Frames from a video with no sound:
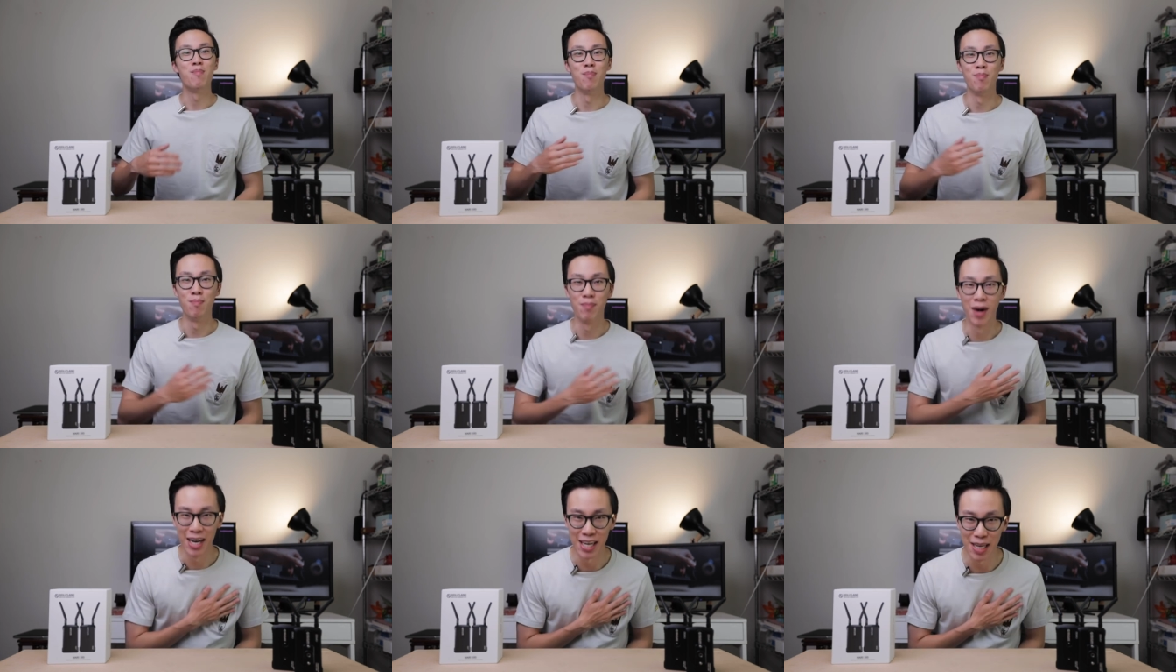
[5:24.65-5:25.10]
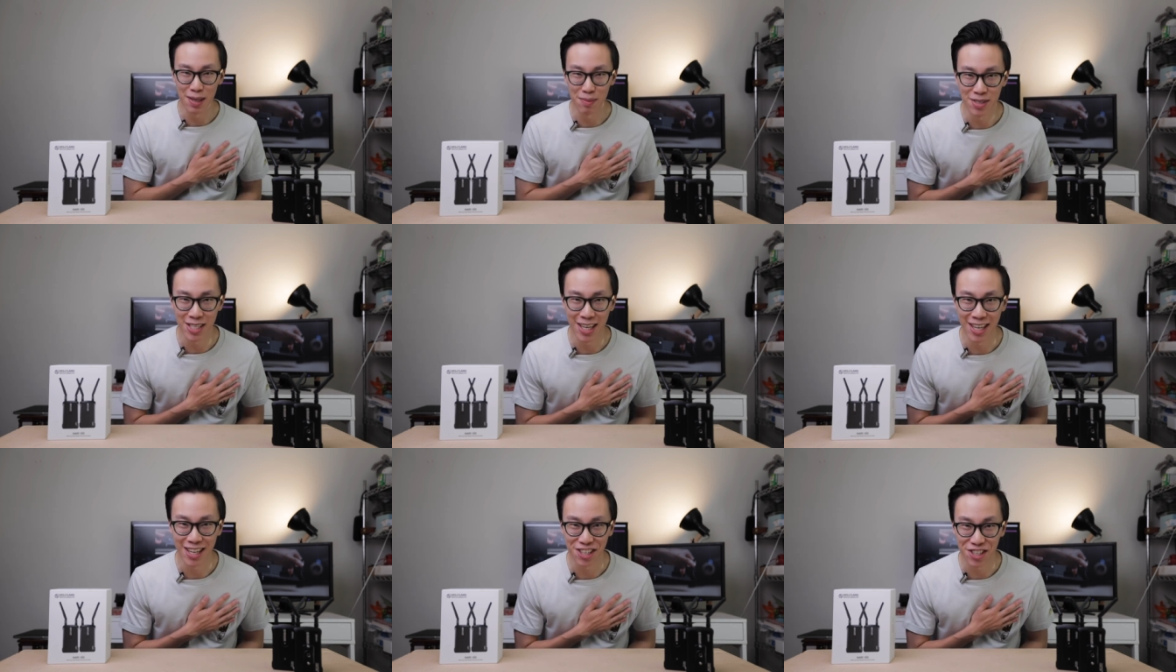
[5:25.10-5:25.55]
My name
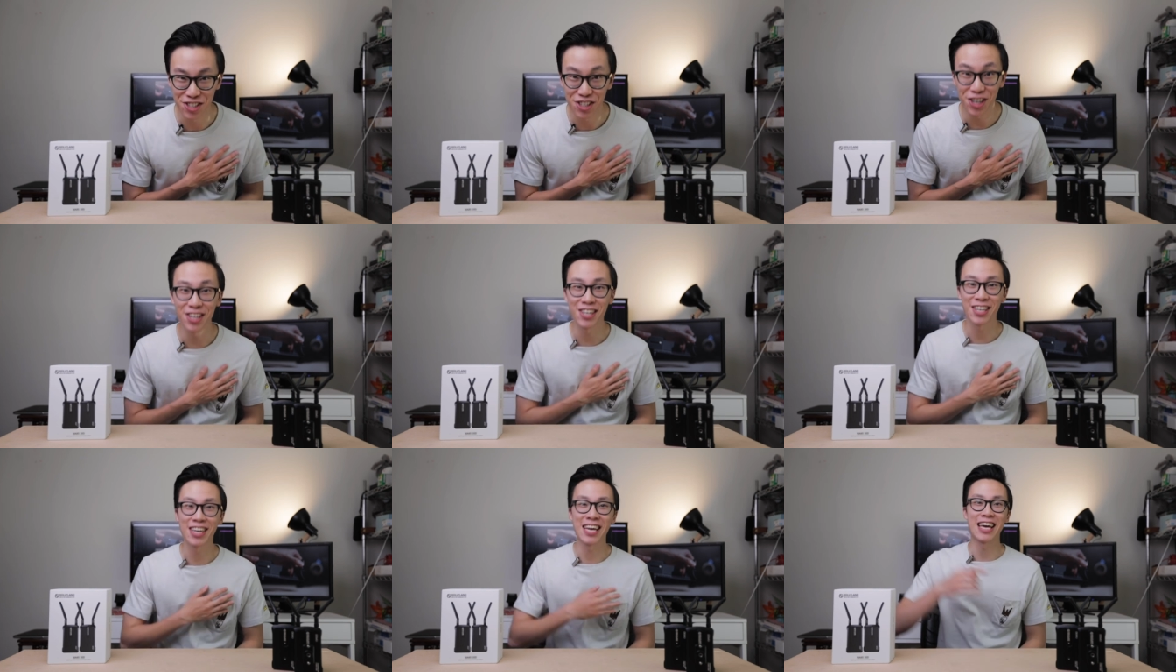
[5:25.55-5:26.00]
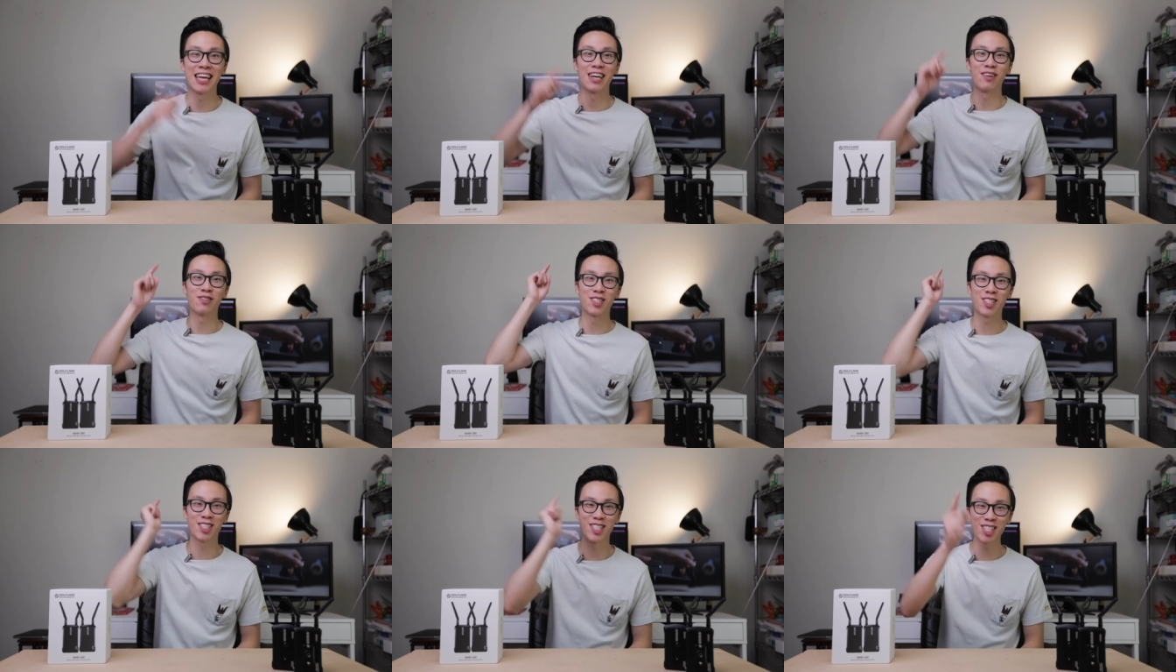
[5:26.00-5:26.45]
is Alex Cheung, and
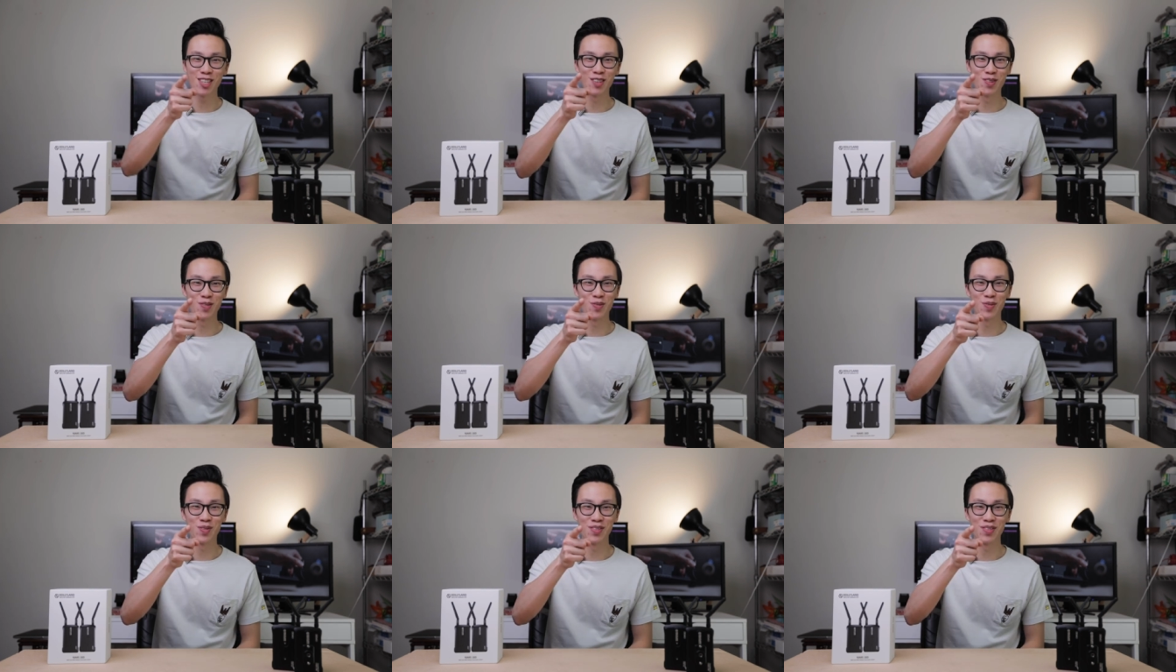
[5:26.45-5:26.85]
I'll see you